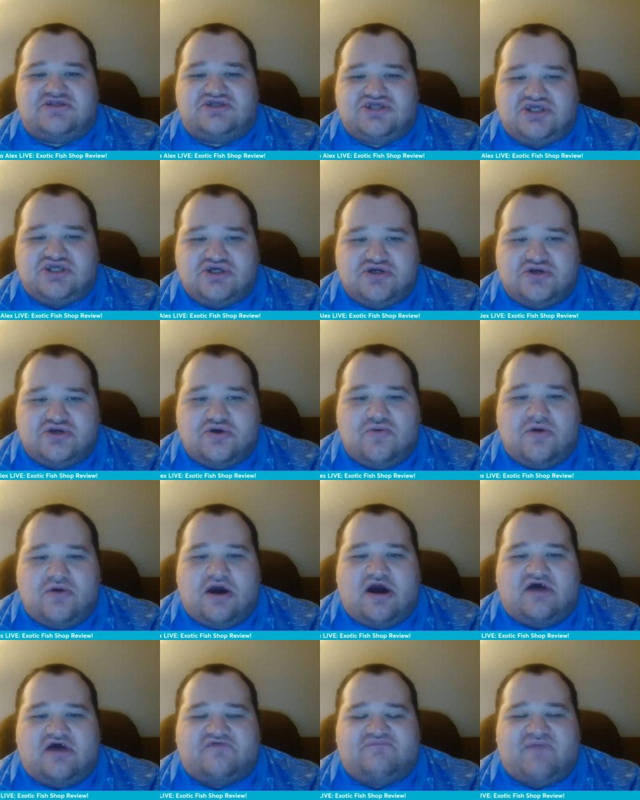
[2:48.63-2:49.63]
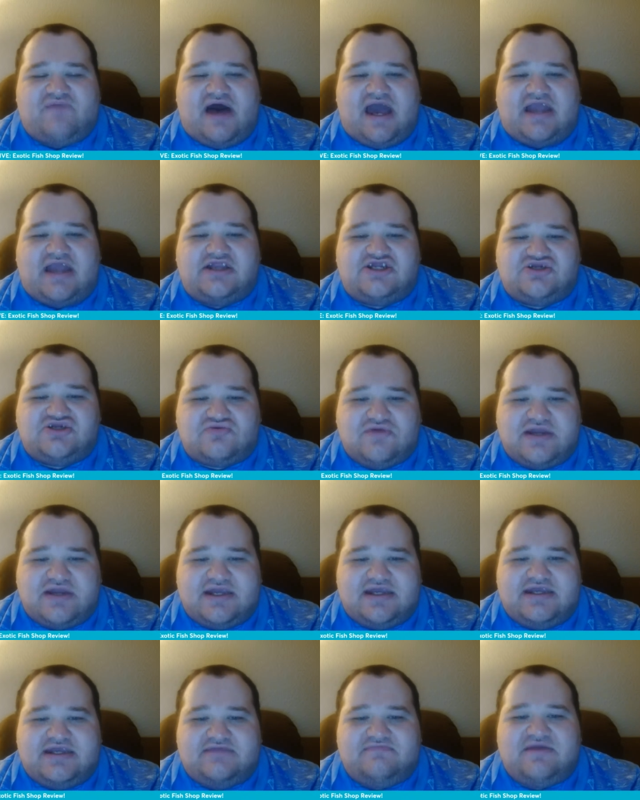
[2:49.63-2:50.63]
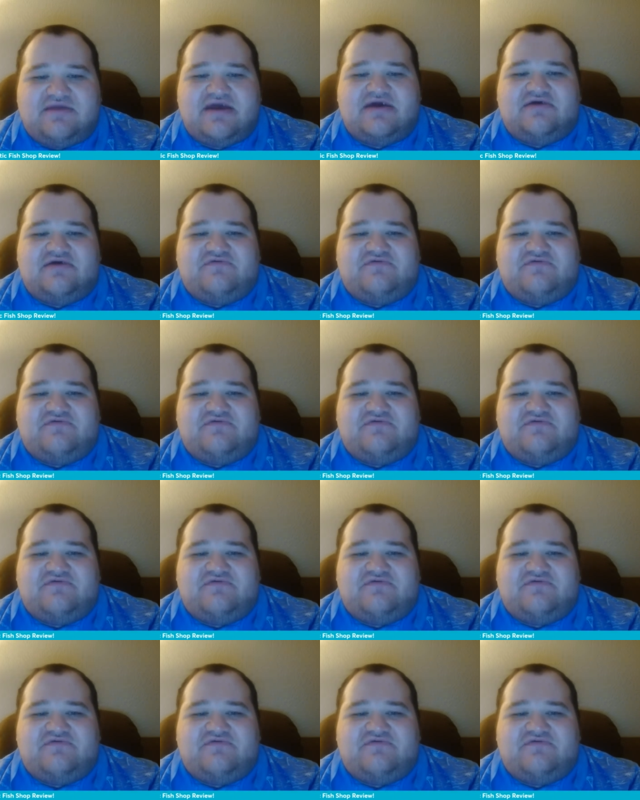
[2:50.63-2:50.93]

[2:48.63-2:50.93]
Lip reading: two of my dream